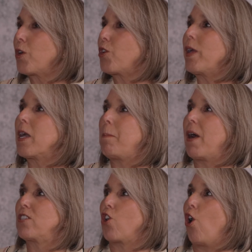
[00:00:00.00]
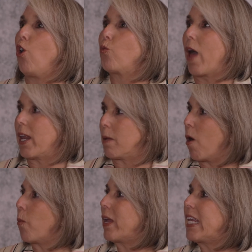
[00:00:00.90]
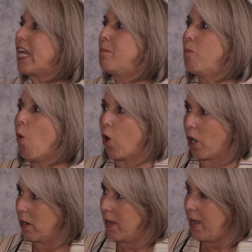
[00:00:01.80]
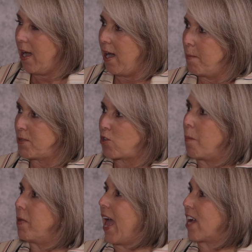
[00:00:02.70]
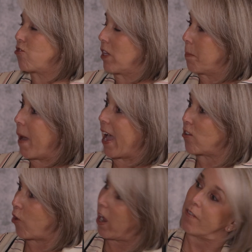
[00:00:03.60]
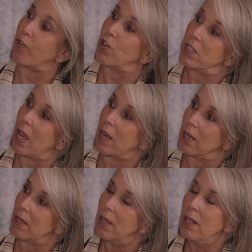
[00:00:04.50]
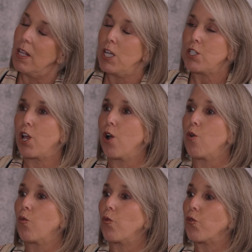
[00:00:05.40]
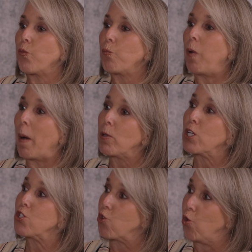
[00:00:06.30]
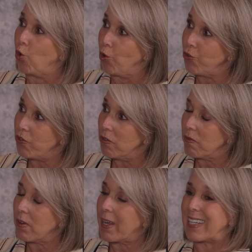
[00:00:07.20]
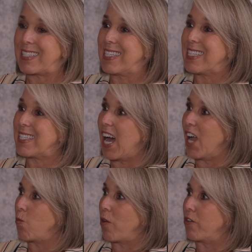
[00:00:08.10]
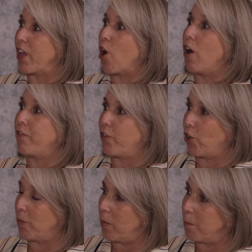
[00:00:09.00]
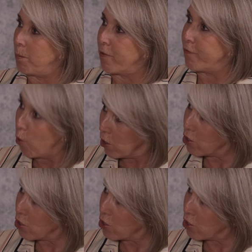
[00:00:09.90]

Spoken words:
we're doing a bunch already, but we need more. So I'm going to actually backtrack for a second. So public schools get to decide whether they offer before